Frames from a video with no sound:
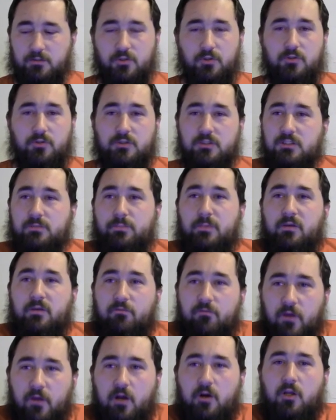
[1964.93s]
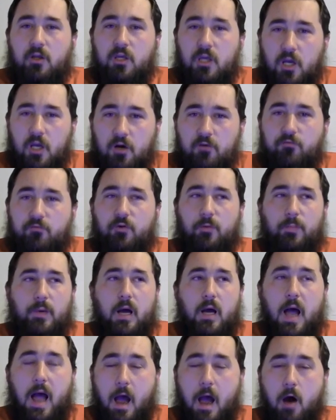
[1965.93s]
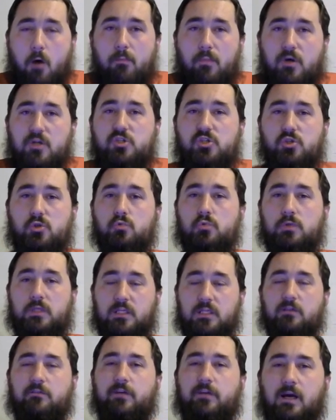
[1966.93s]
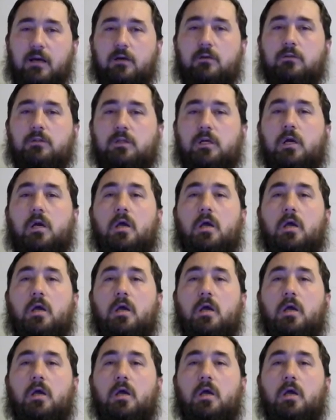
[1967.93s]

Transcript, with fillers: So just be very careful about how much you give out,